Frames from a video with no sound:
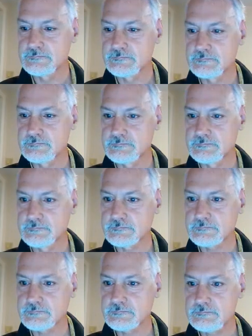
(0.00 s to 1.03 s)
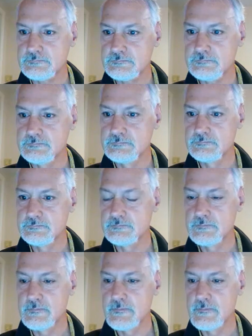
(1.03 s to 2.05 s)

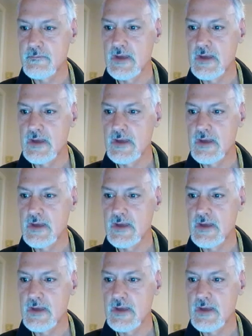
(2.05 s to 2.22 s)
Nobody speaks.